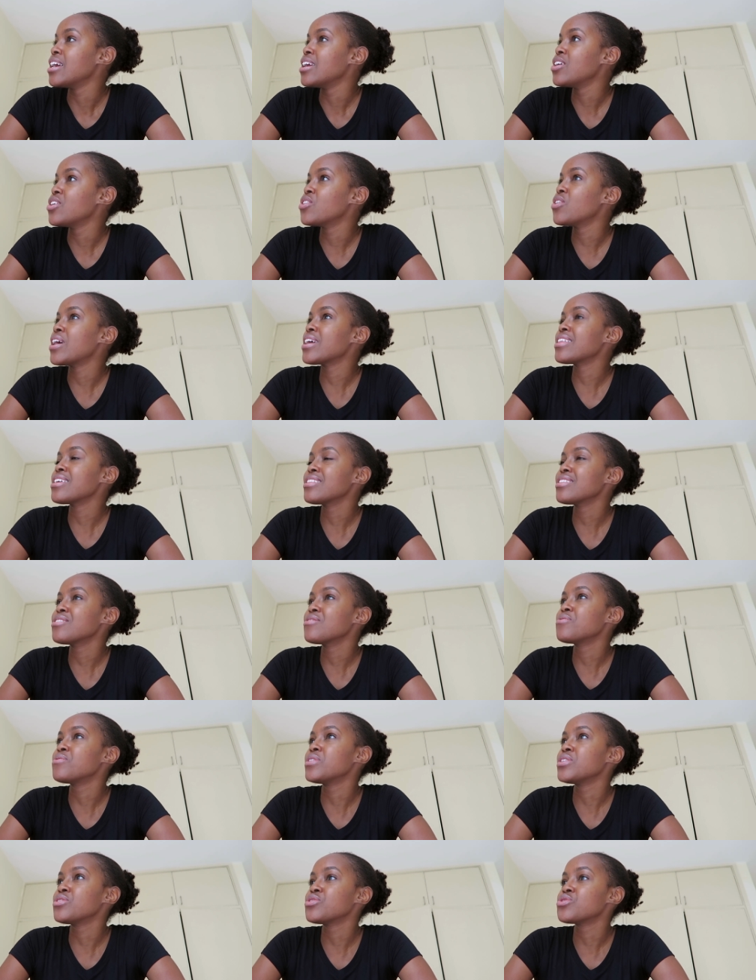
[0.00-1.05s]
you know, I think the
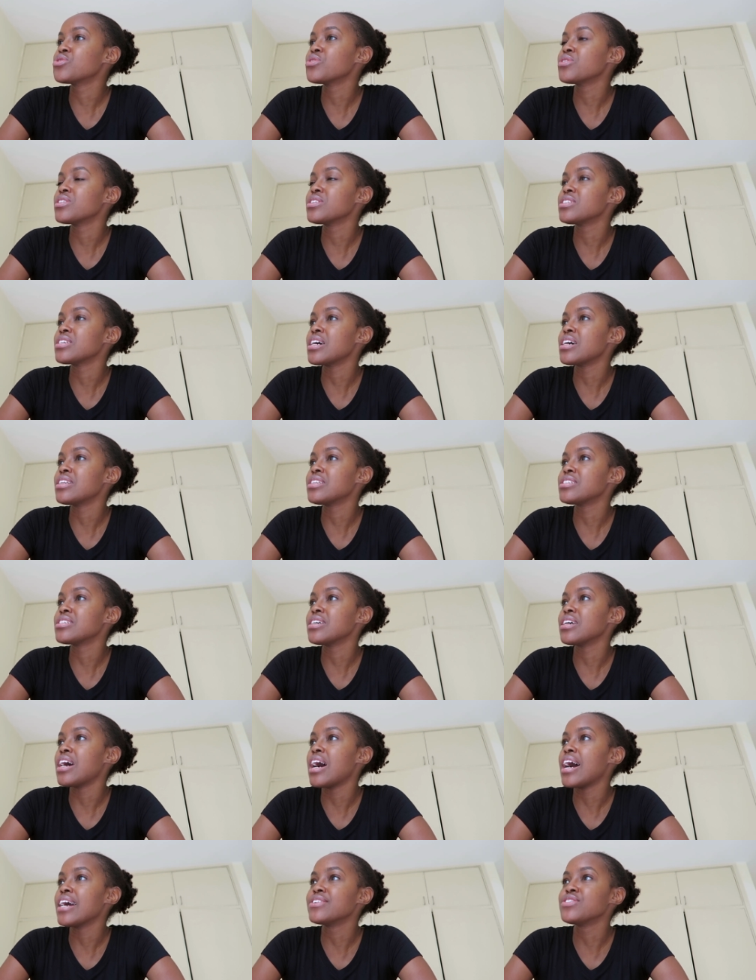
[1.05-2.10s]
real truth is that
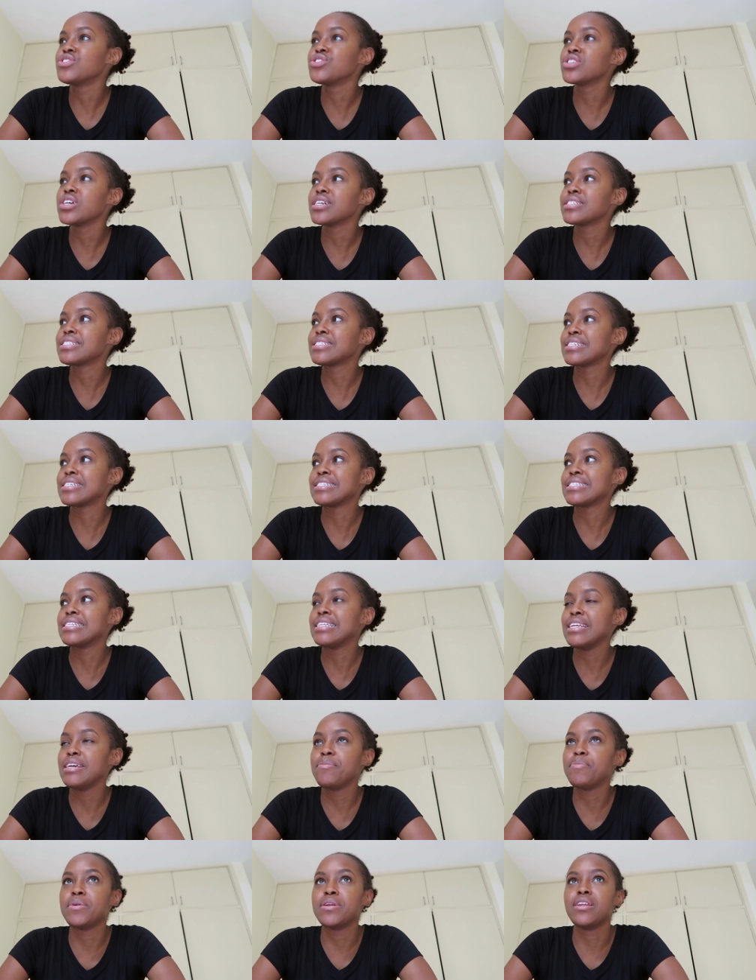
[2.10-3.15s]
I just
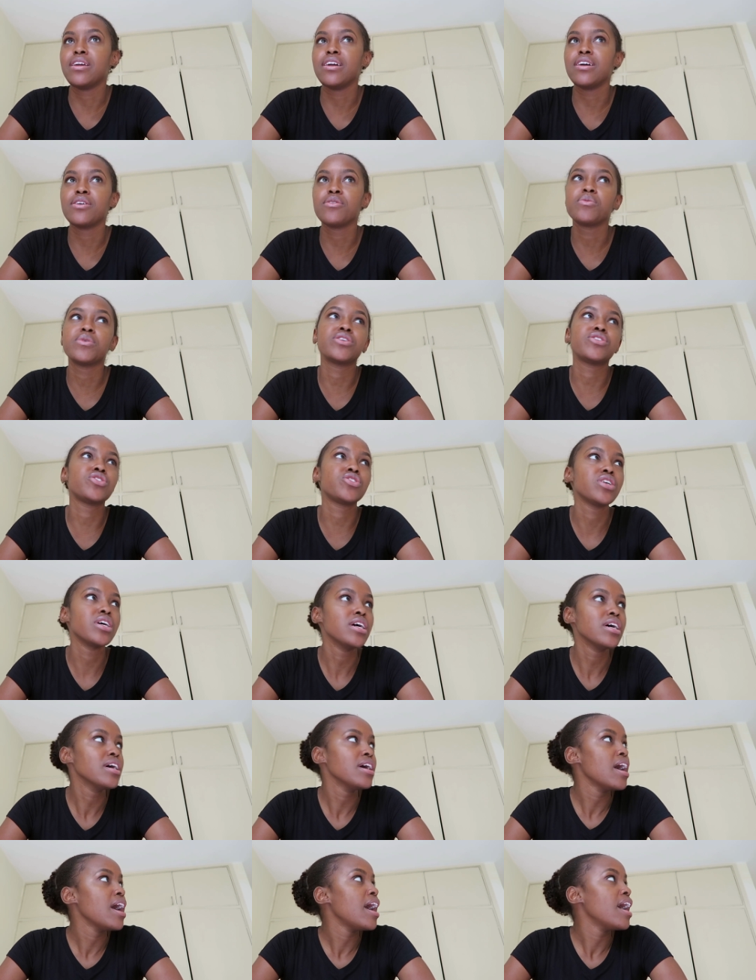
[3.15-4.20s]
sleep in here, which
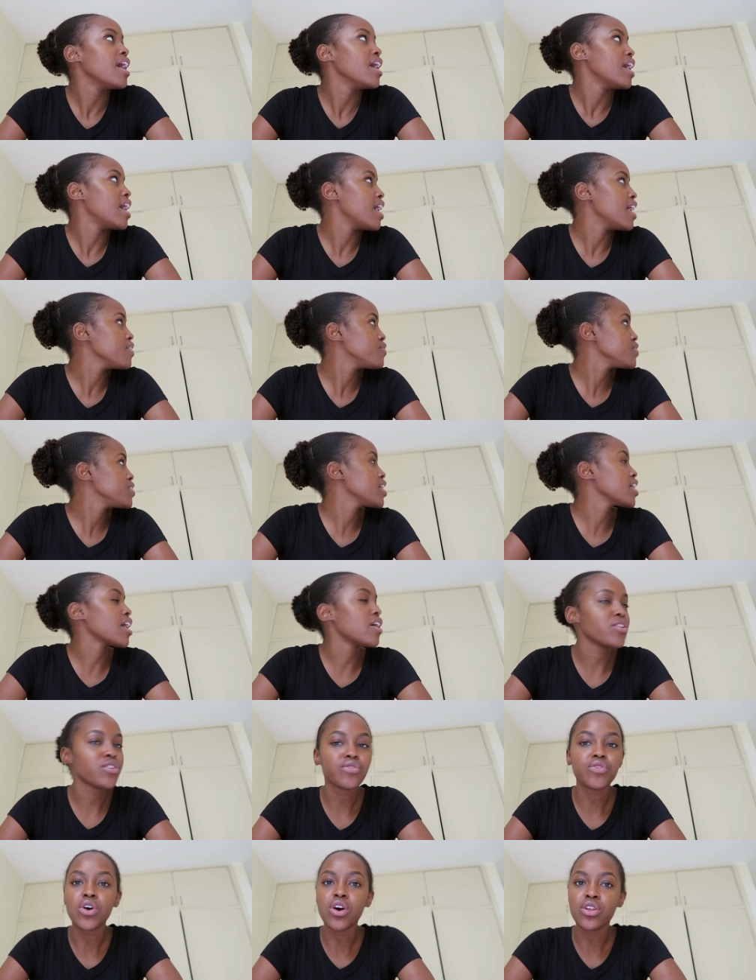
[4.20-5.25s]
I feel like
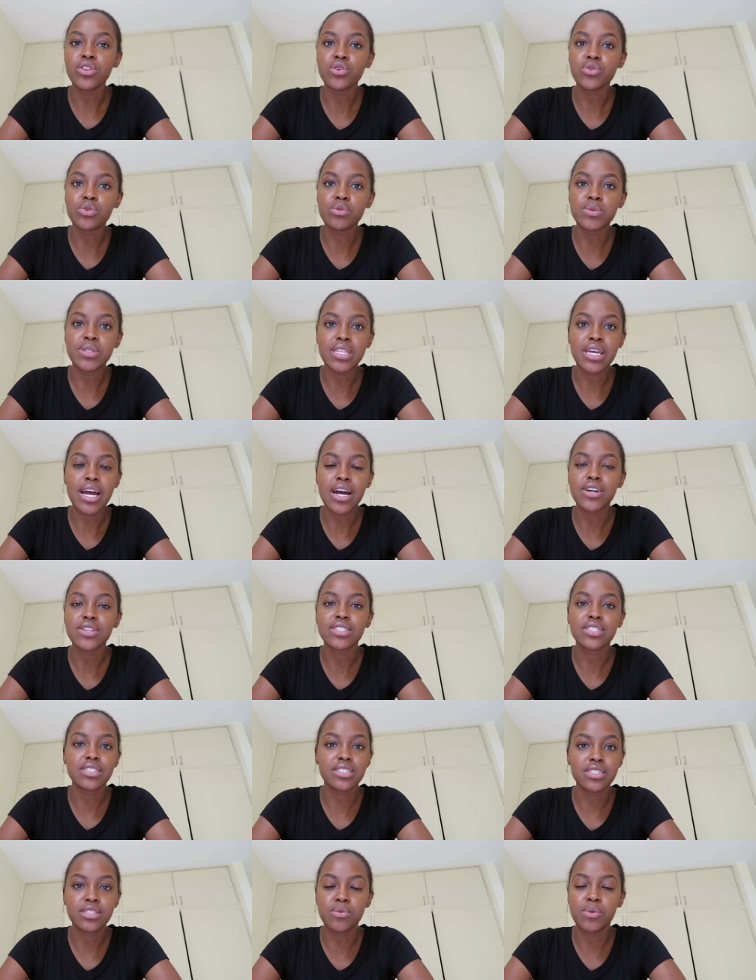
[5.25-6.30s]
out of all the rooms in the house,
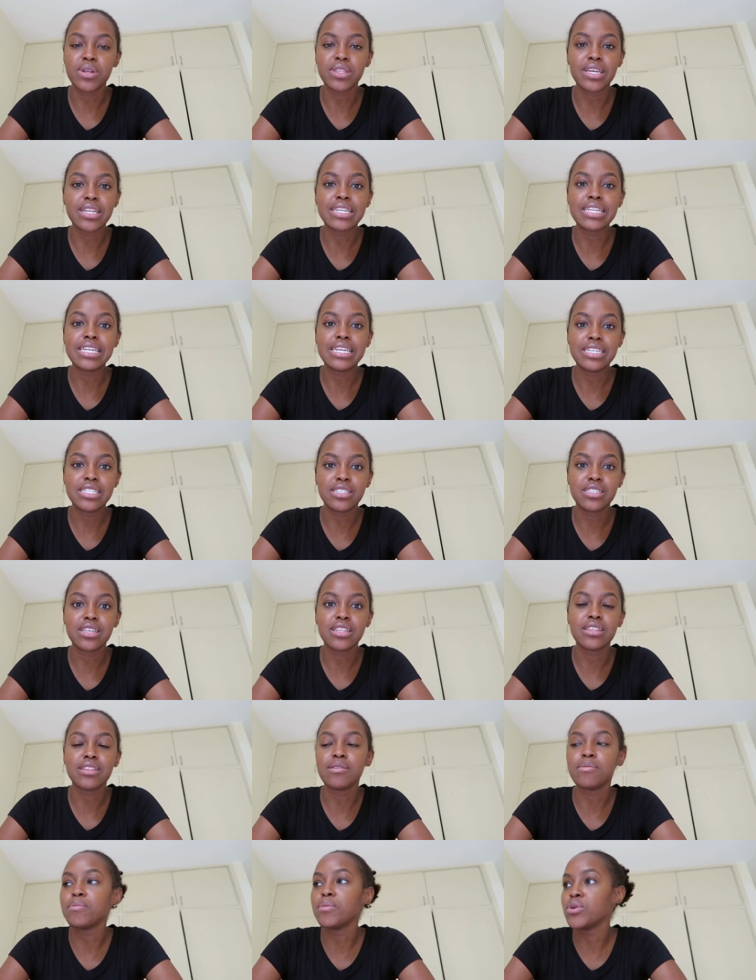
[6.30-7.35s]
this is the one that needs
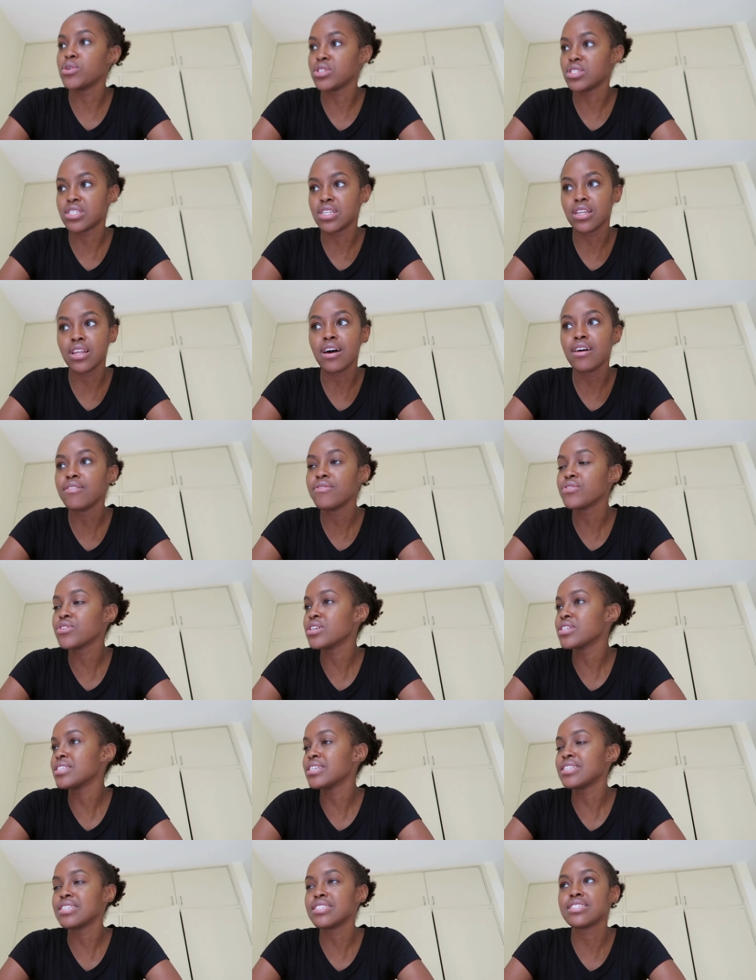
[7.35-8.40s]
the most love
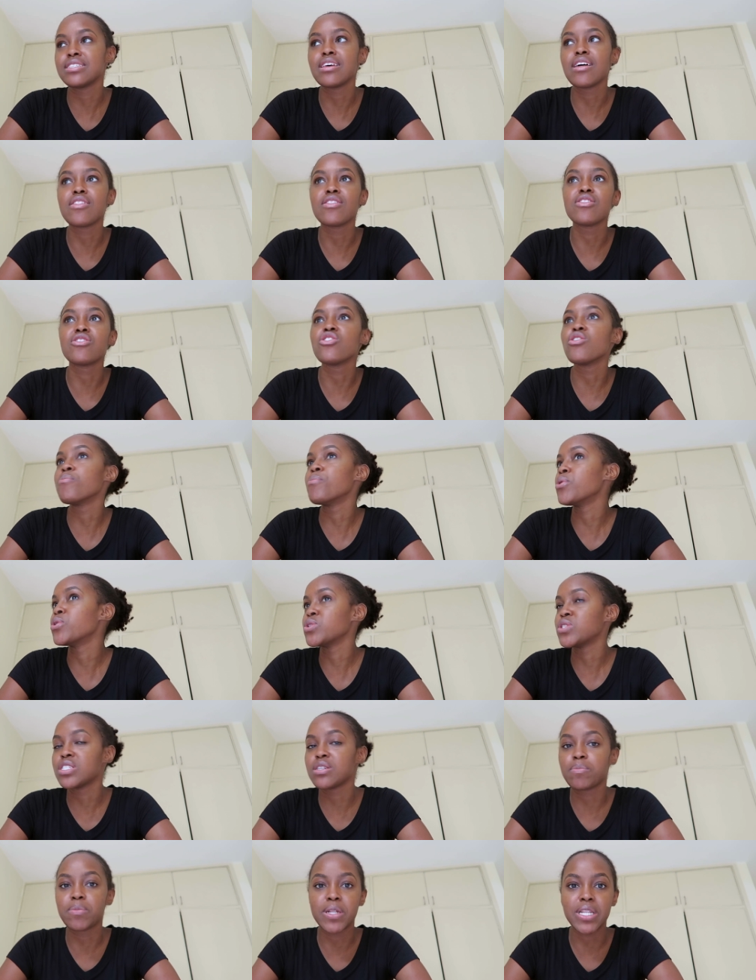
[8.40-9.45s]
because it is the
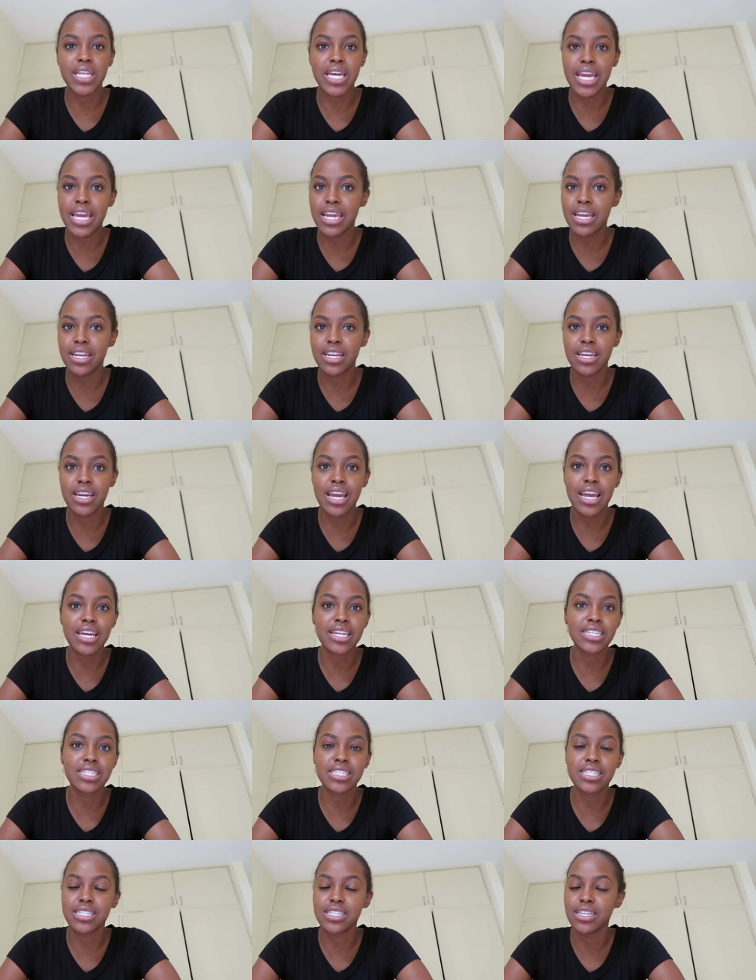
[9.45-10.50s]
most plain
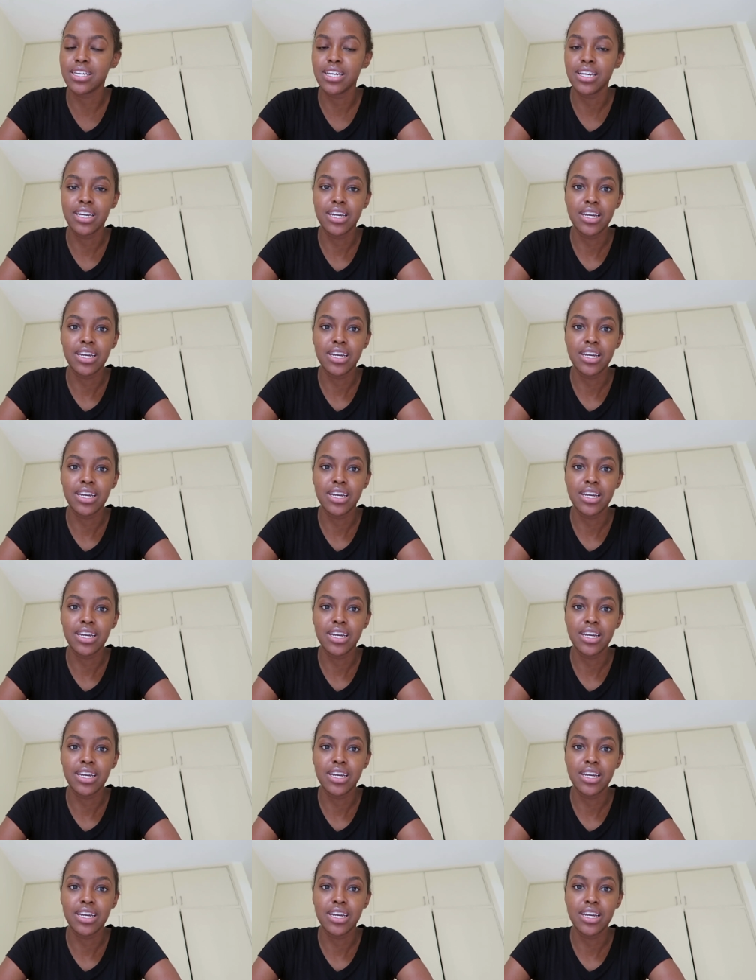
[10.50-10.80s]
and